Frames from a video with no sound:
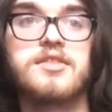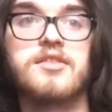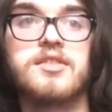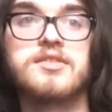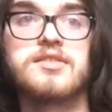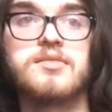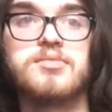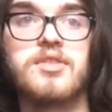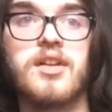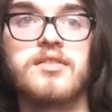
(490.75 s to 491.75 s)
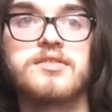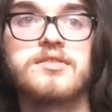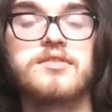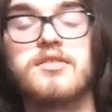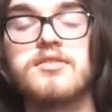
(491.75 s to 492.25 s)
during sleep
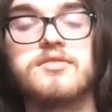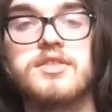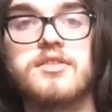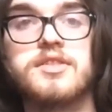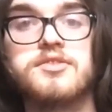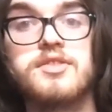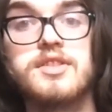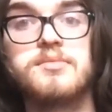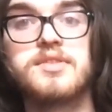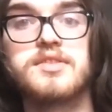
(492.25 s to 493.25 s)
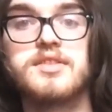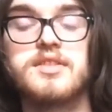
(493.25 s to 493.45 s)
paralysis or during dreams.